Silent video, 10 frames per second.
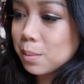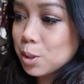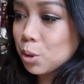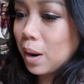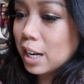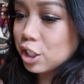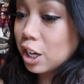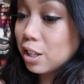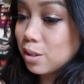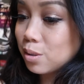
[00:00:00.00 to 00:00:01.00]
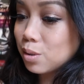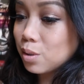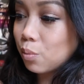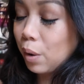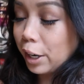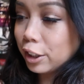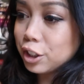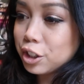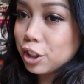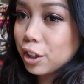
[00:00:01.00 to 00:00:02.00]
from scratch, I used
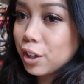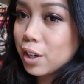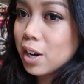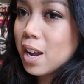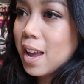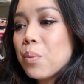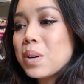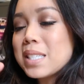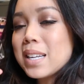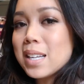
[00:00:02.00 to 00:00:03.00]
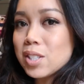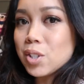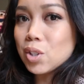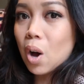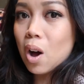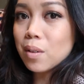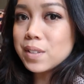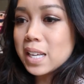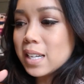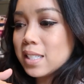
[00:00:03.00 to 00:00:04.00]
regular sugar. It wasn't as
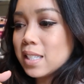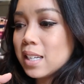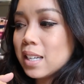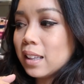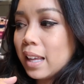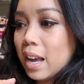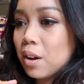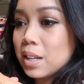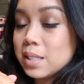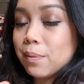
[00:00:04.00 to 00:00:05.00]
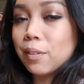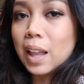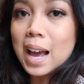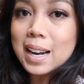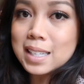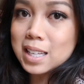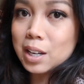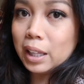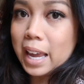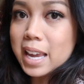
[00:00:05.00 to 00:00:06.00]
soft and it didn't lay out as flat as
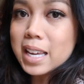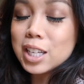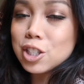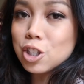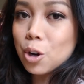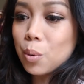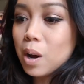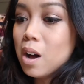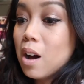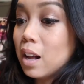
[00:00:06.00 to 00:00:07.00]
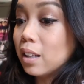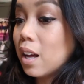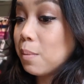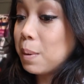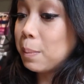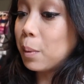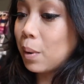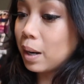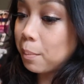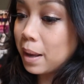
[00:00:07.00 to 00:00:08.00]
I'd like. So a lot of people
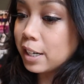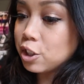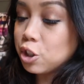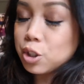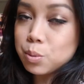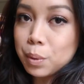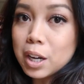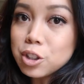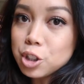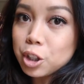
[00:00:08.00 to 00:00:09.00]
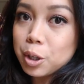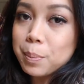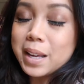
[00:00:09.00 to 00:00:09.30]
recommended to use brown sugar